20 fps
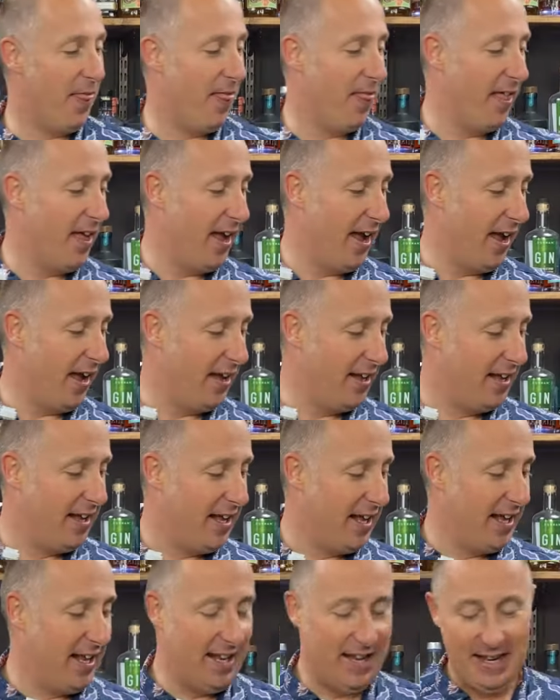there.
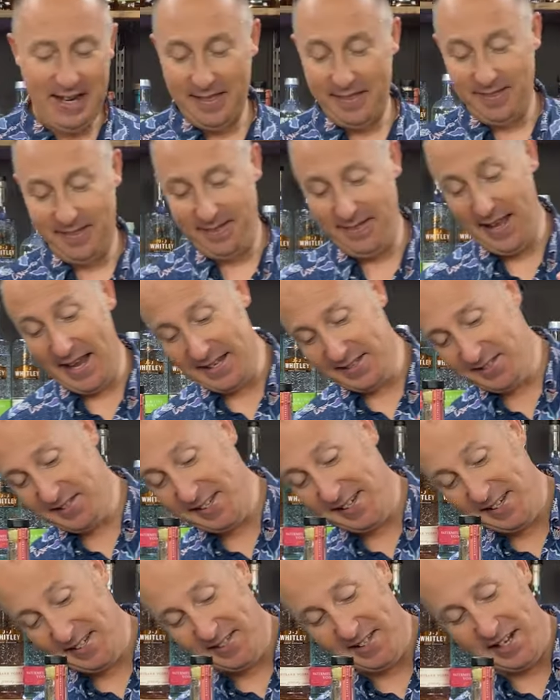That's
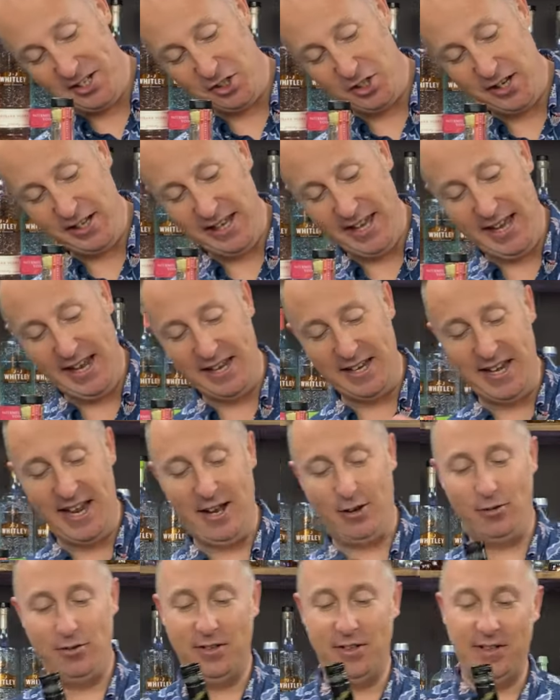essentially it.
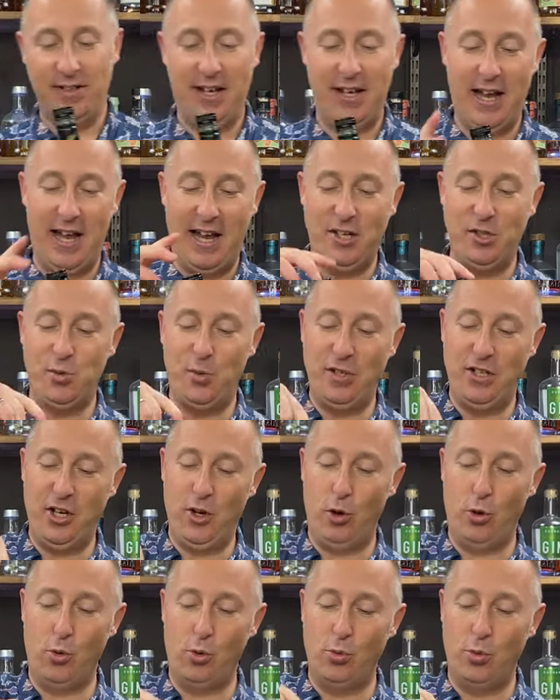Now, as with
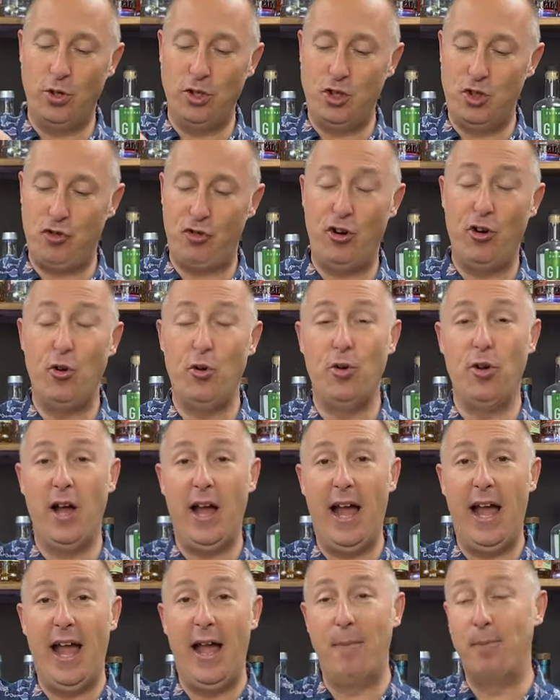all true
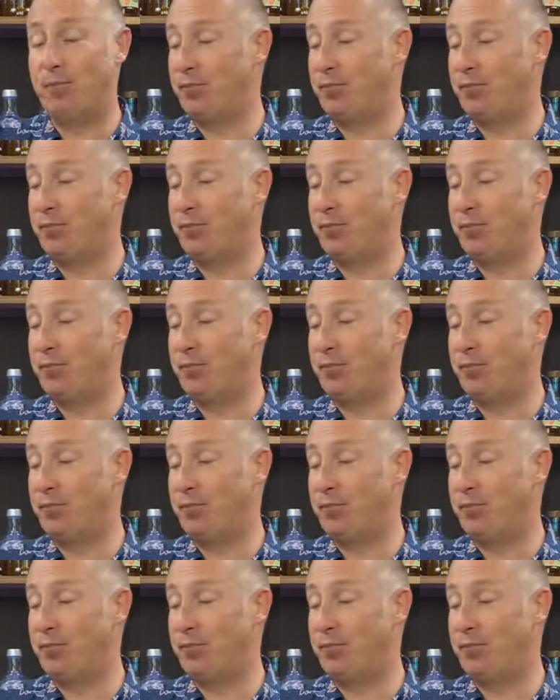um,